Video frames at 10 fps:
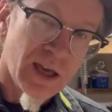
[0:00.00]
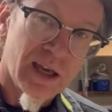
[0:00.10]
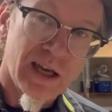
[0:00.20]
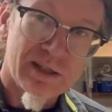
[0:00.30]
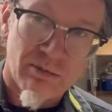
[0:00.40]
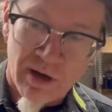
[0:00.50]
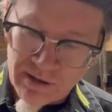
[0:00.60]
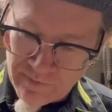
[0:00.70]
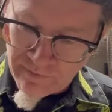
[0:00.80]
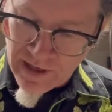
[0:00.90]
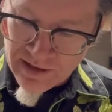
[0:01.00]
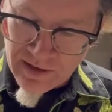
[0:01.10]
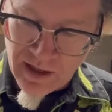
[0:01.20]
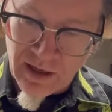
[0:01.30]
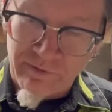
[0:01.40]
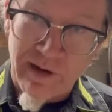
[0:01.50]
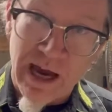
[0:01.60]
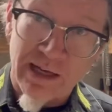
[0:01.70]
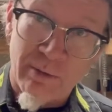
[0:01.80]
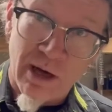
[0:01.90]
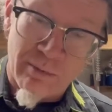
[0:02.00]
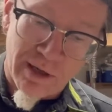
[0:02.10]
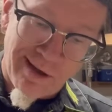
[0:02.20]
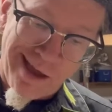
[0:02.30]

Guess what? Fascinating fact about me.